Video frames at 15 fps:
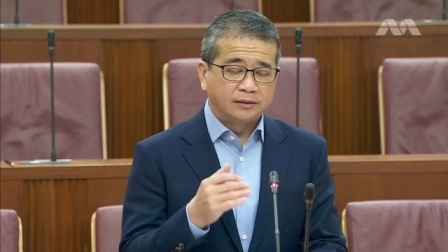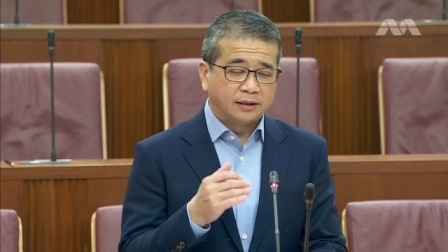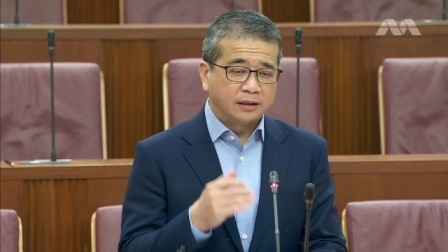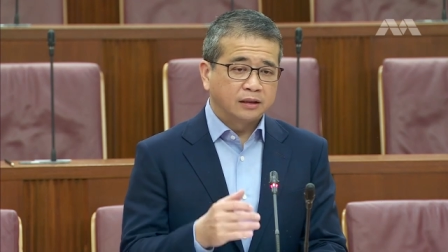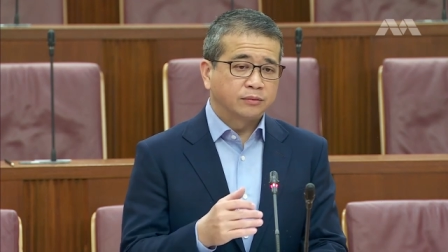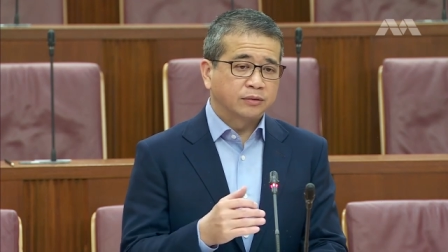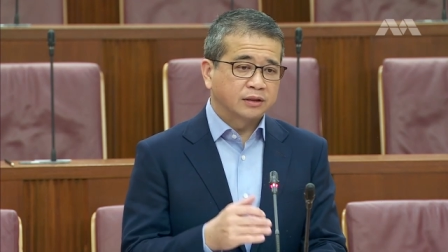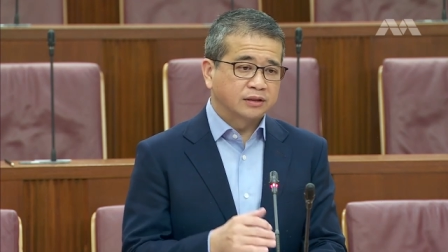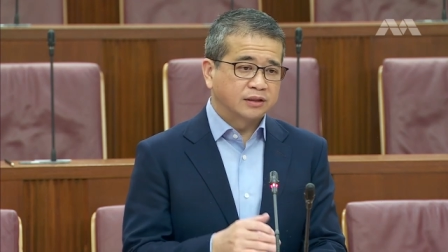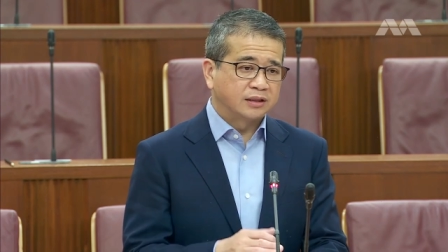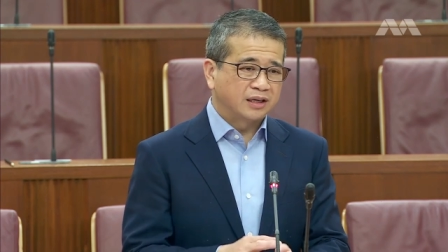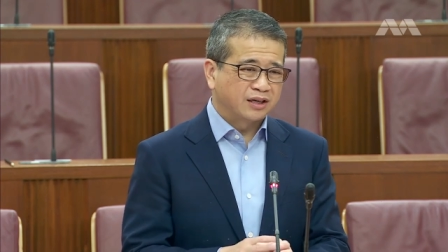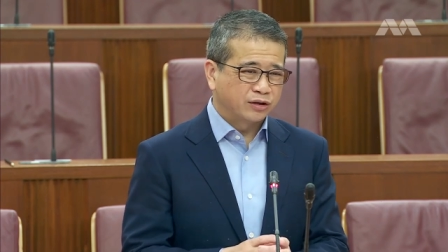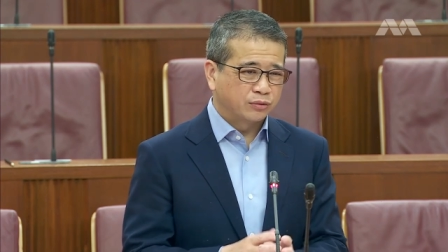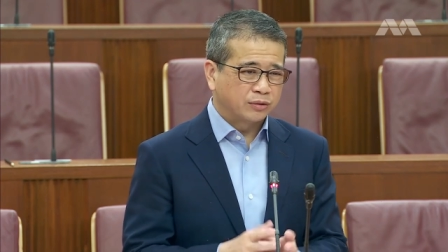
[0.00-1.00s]
dealing with a
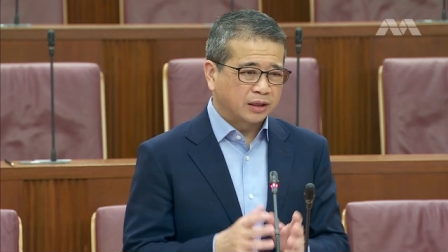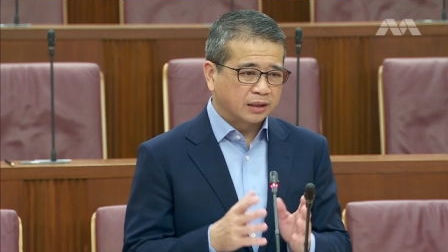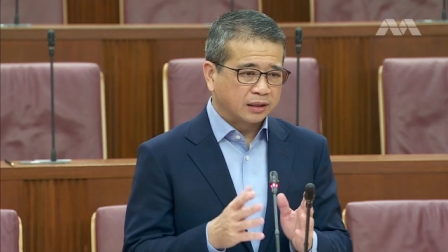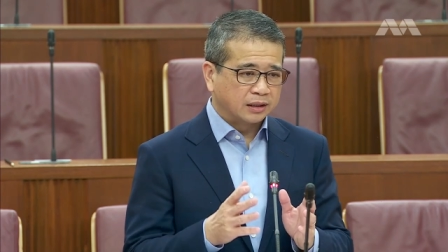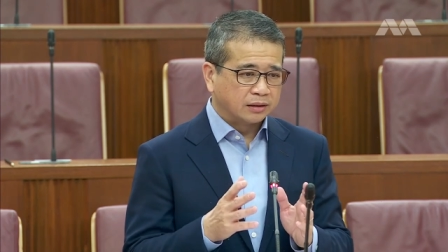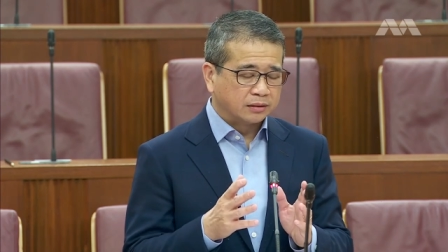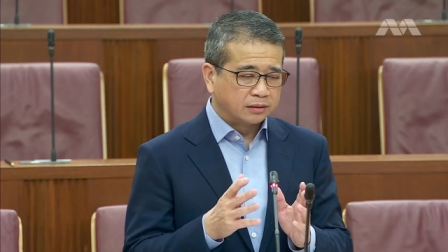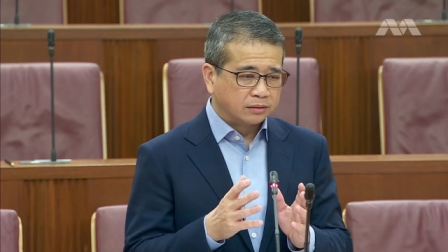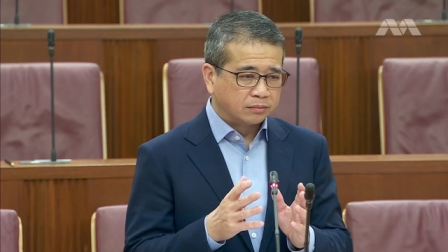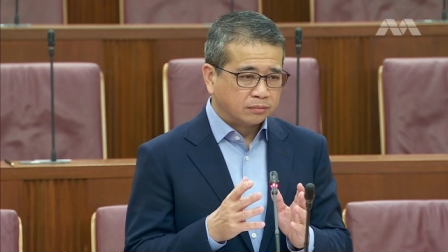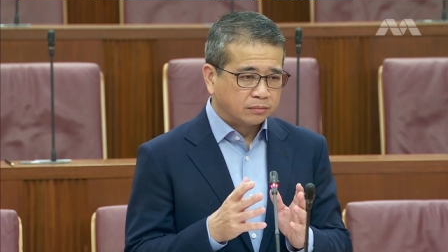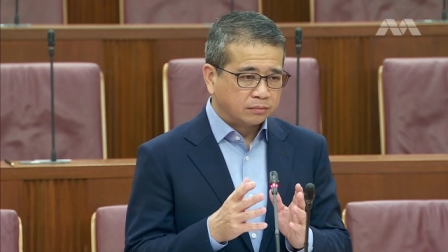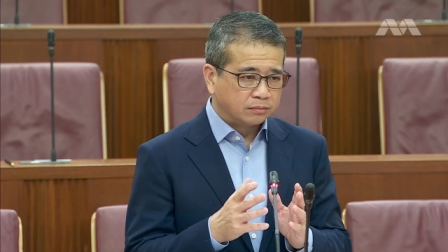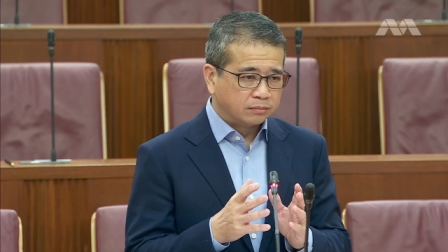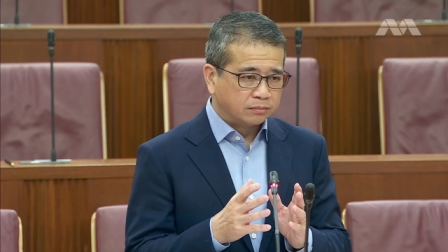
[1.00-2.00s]
scenario where, in
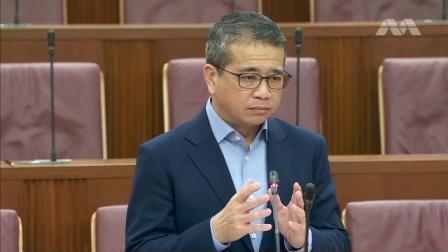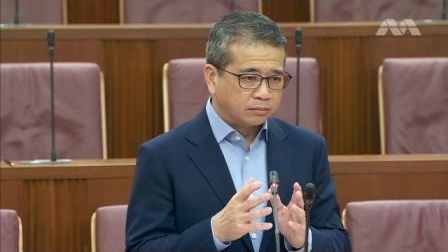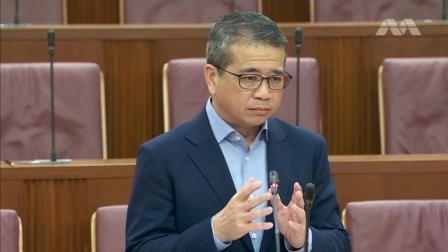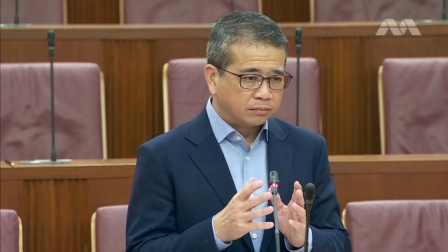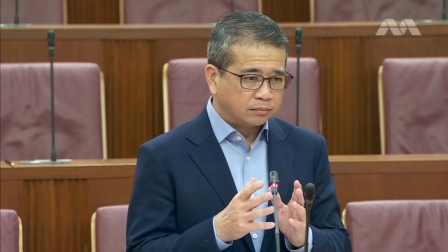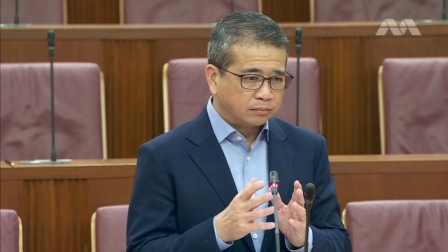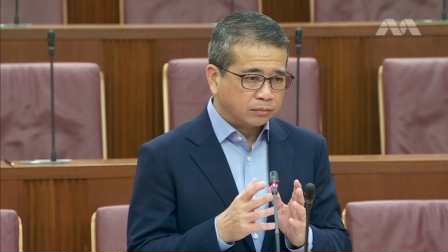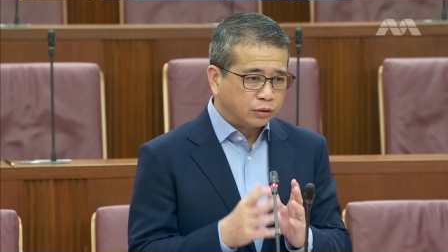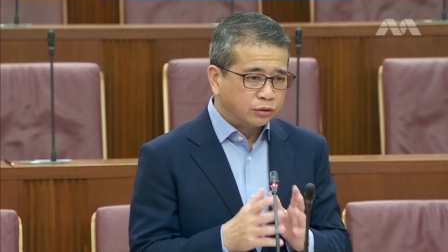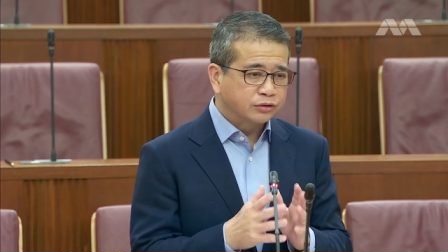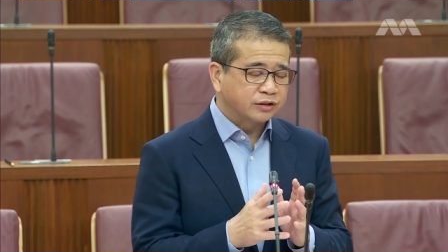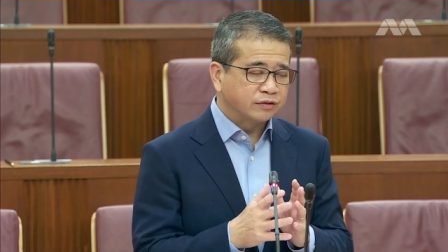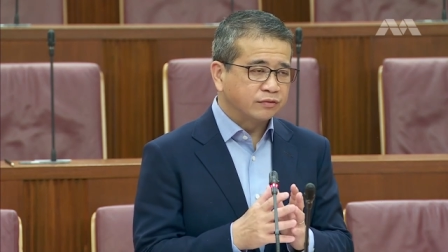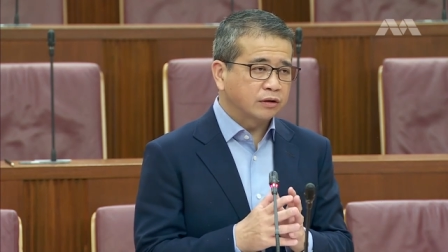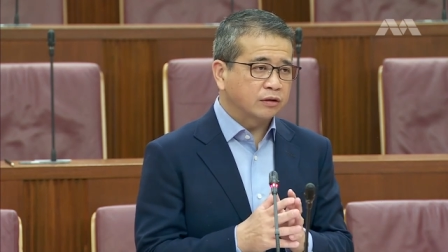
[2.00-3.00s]

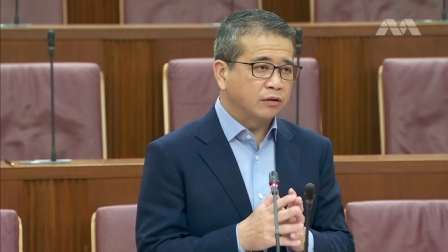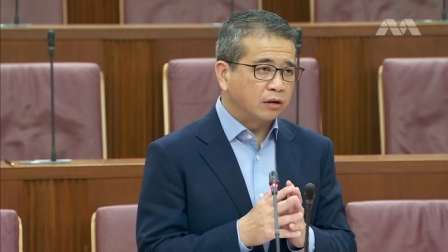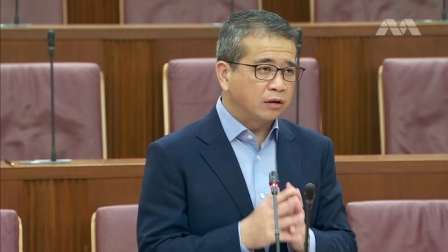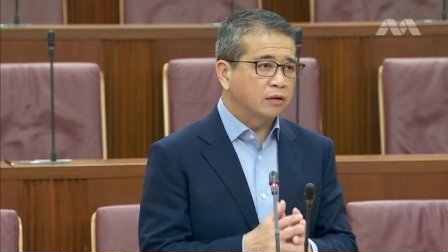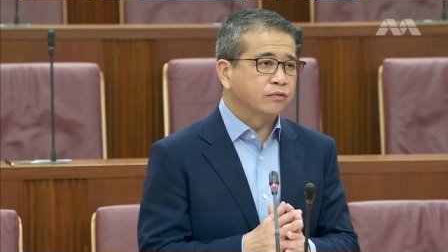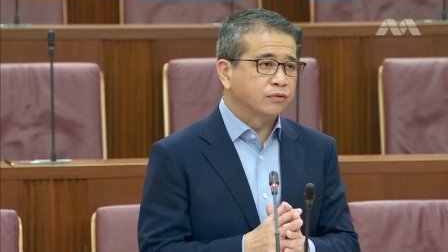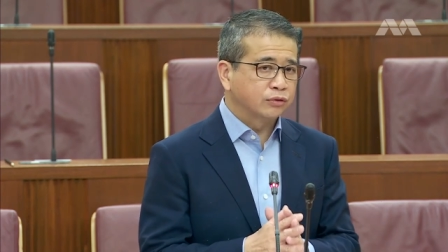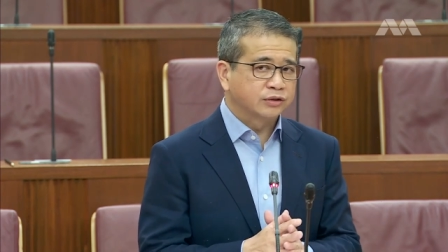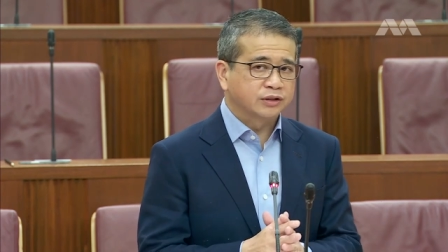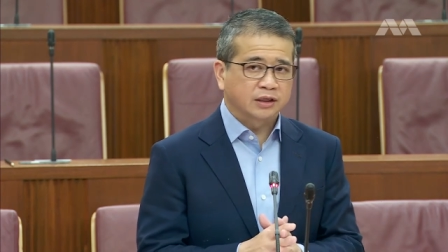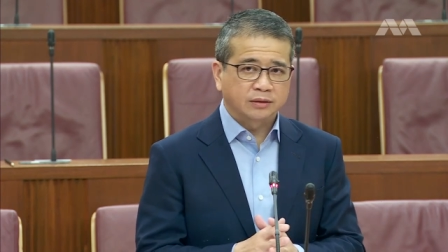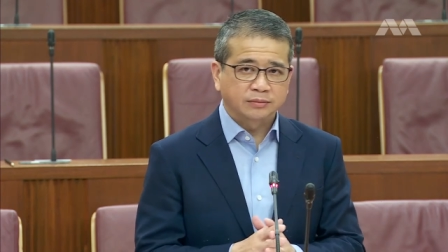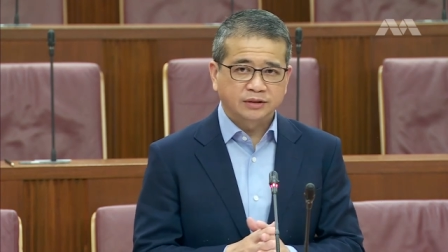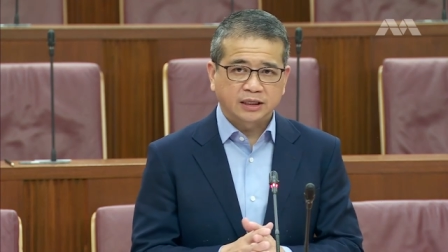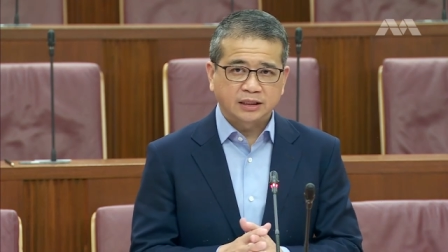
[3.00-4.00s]
most, if not all of those
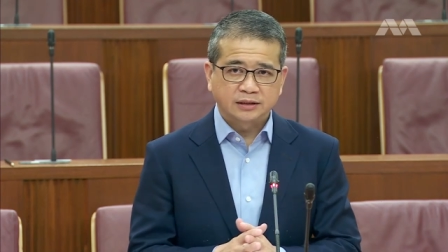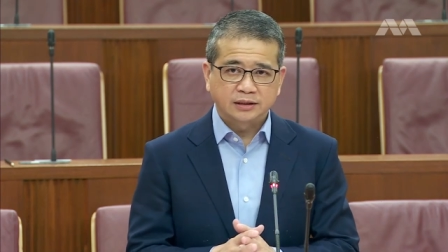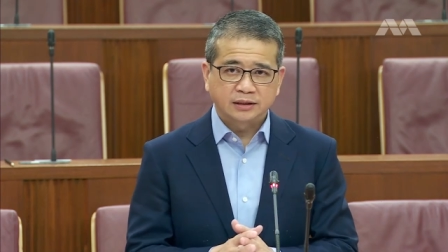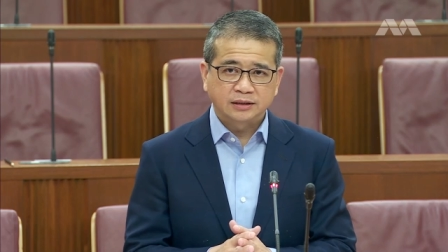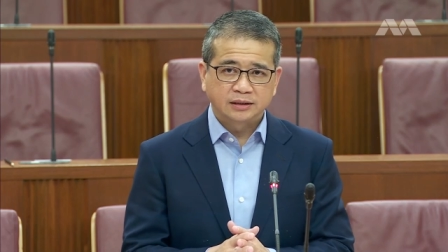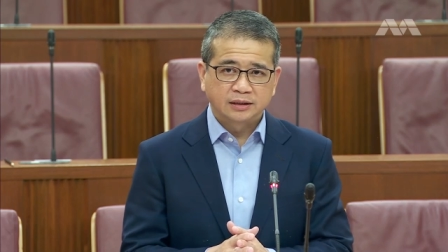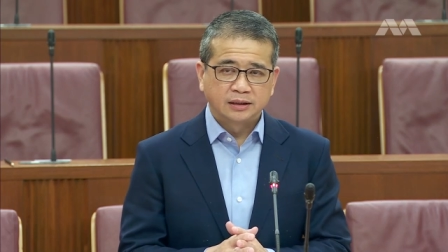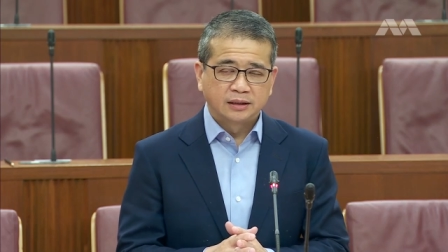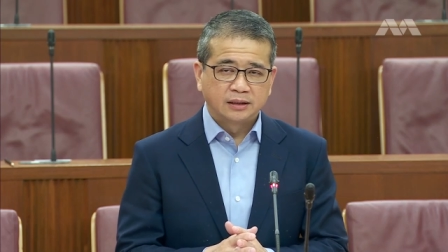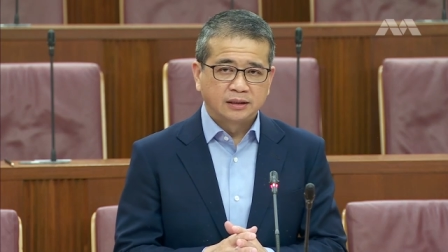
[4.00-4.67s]
circumstances,